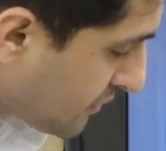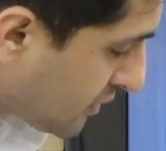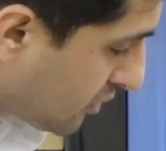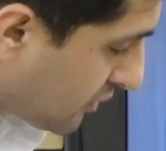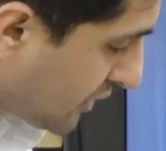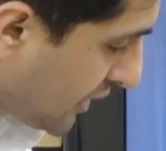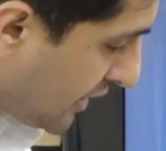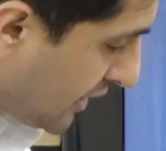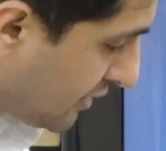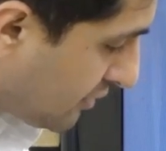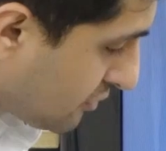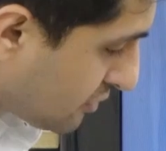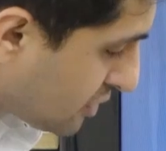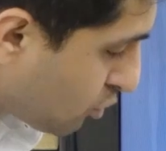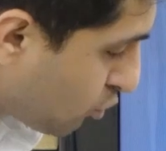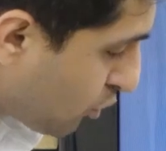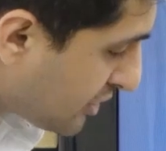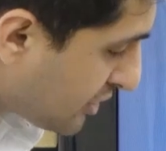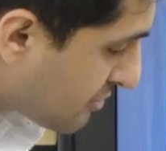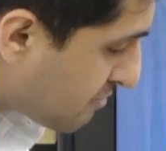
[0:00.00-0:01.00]
okay,
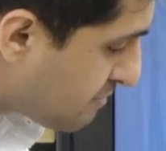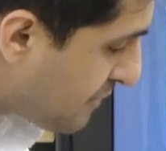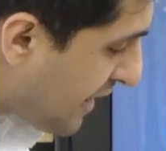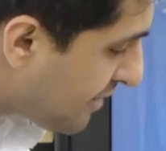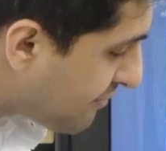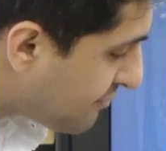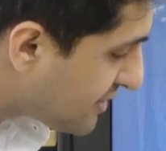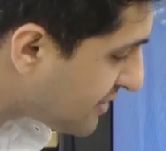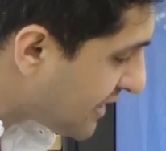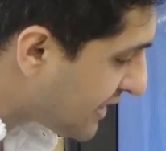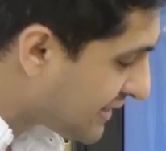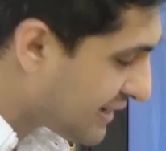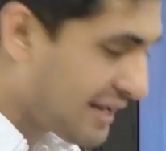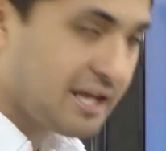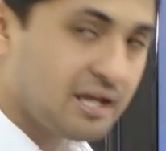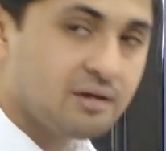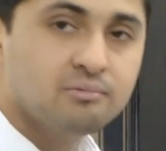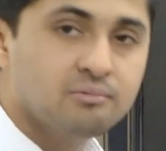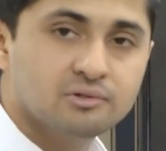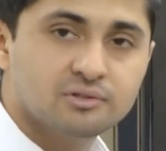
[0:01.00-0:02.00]
whether the baby can
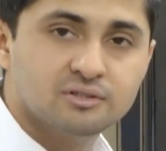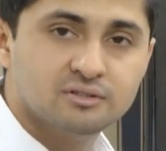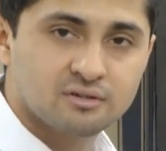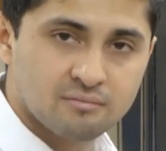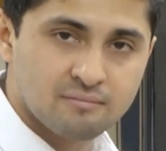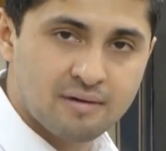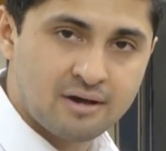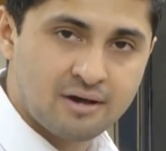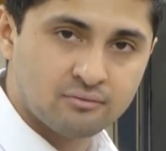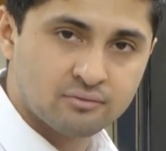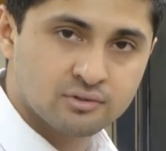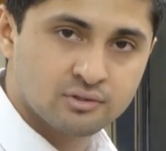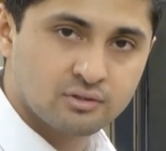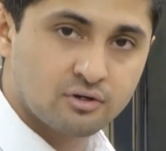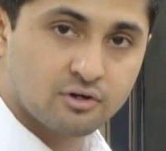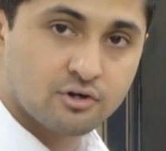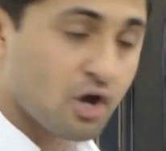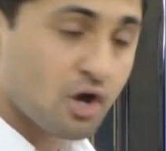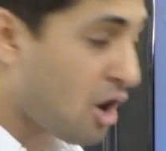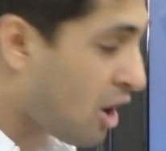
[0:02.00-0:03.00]
able to come out
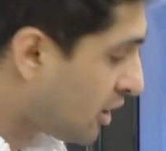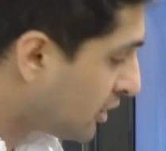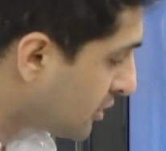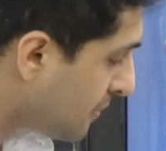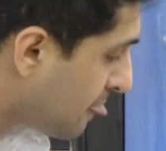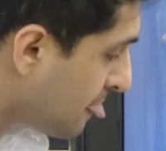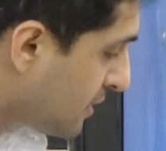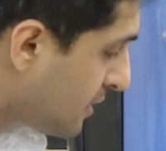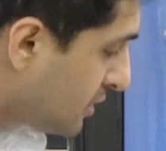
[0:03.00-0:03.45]
or not,